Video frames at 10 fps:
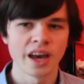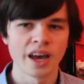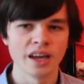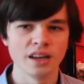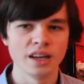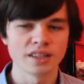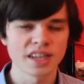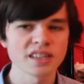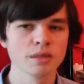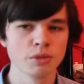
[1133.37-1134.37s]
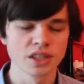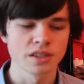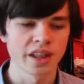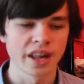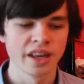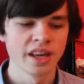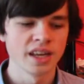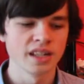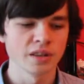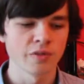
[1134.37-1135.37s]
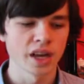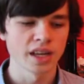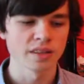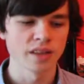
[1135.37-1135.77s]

a testament to that is the fact